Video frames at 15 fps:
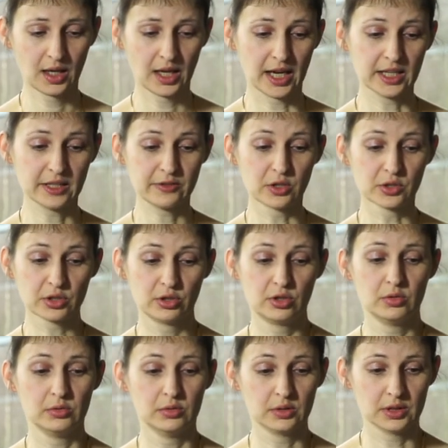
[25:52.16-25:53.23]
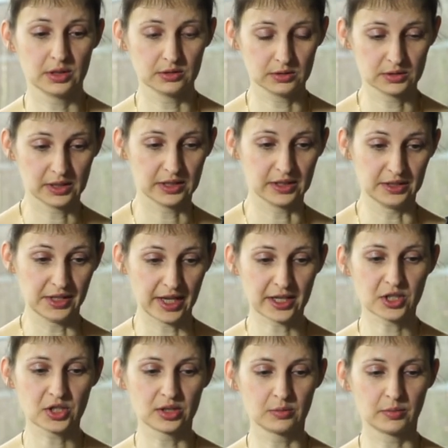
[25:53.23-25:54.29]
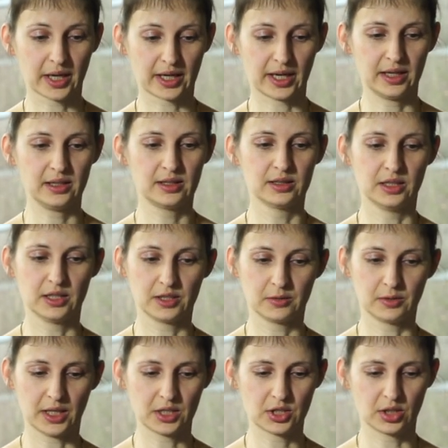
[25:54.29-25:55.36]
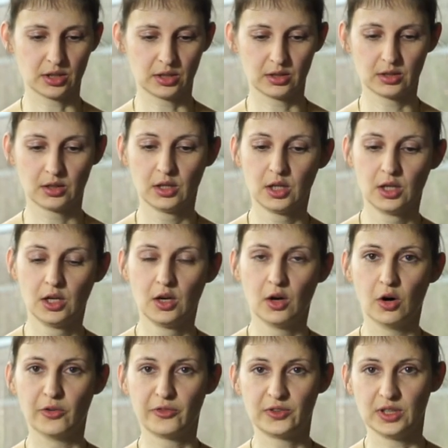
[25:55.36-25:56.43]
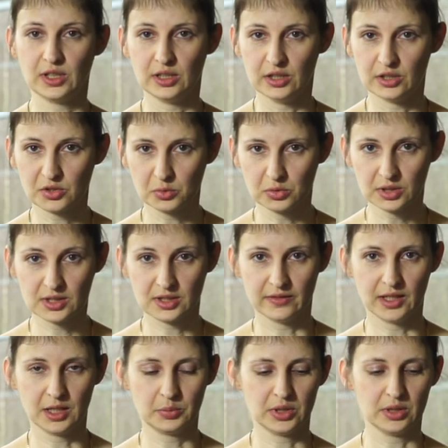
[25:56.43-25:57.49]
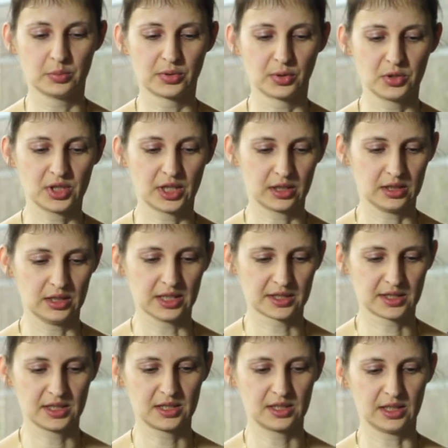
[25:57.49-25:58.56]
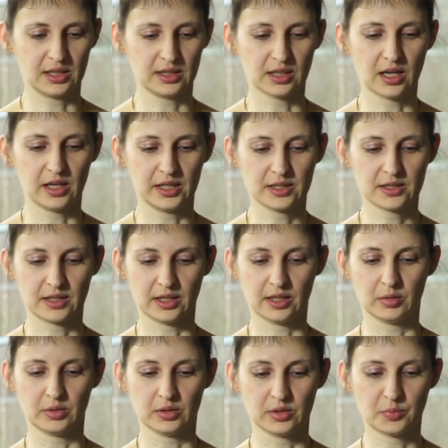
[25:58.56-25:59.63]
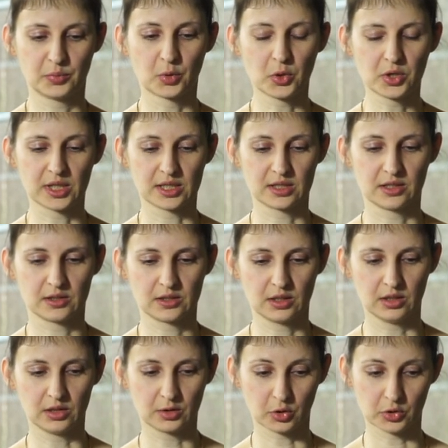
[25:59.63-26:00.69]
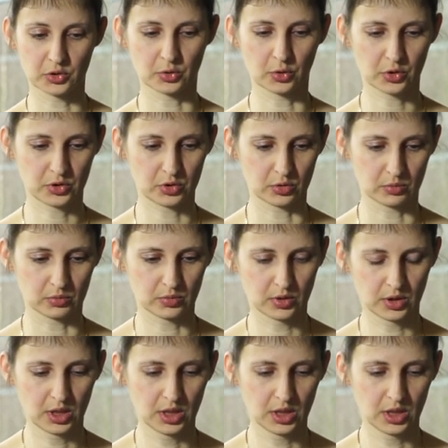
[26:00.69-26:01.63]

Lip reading: And we also do an actual mechanical integration of the tools developed in the project in existing lines and processes in the consortium.